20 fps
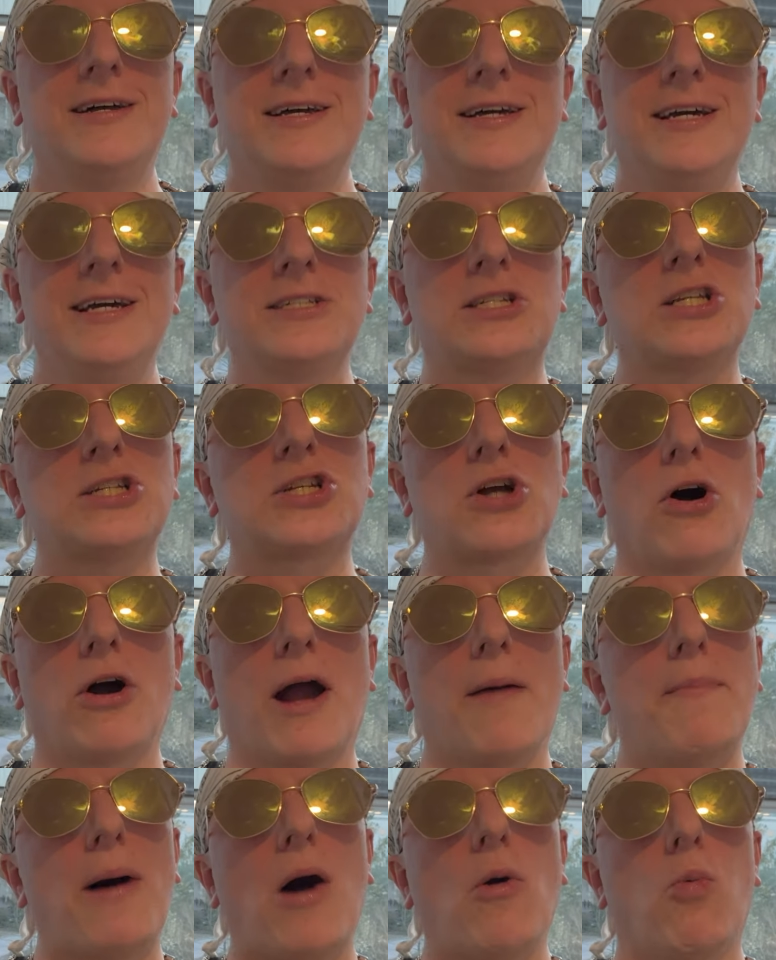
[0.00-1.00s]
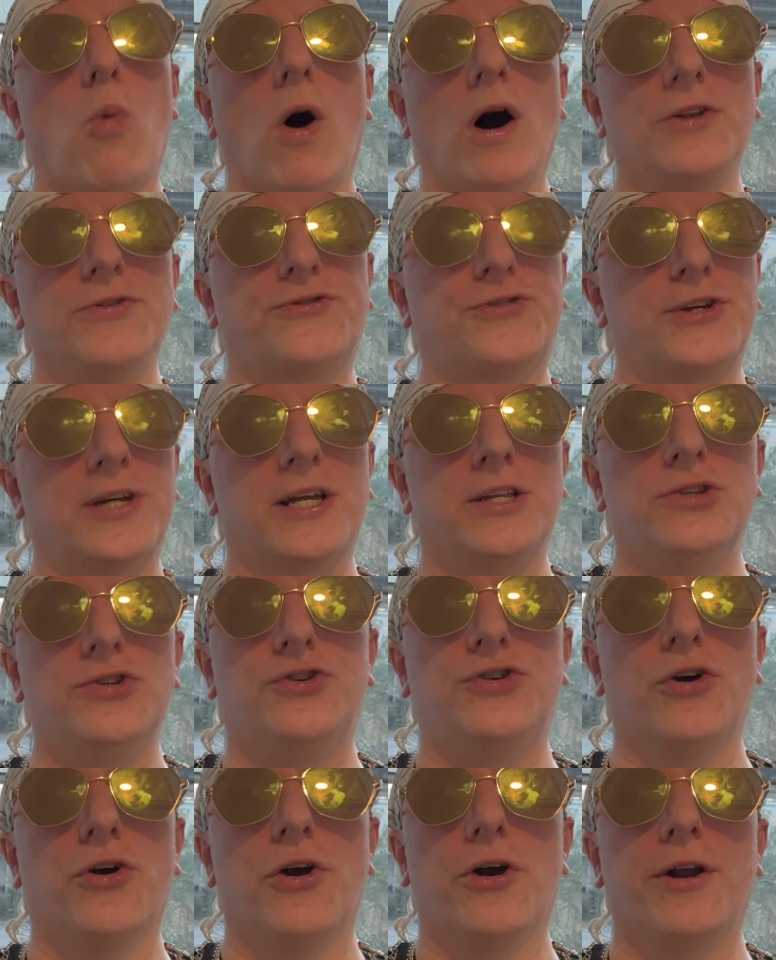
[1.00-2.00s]
It's a song about wanting and
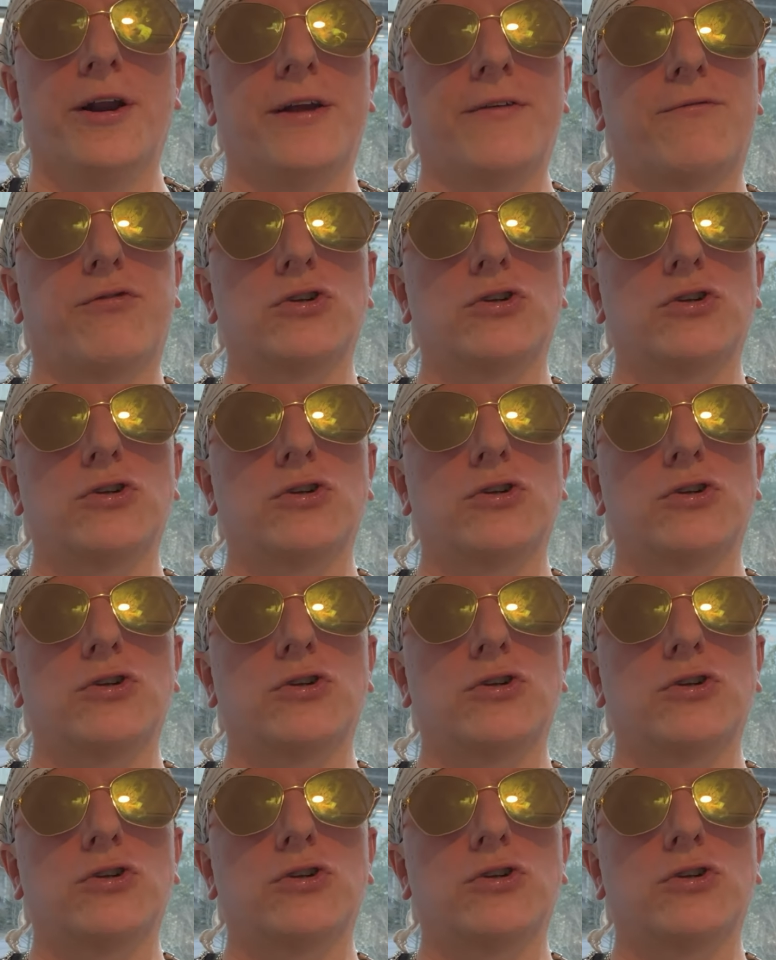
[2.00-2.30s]
yearning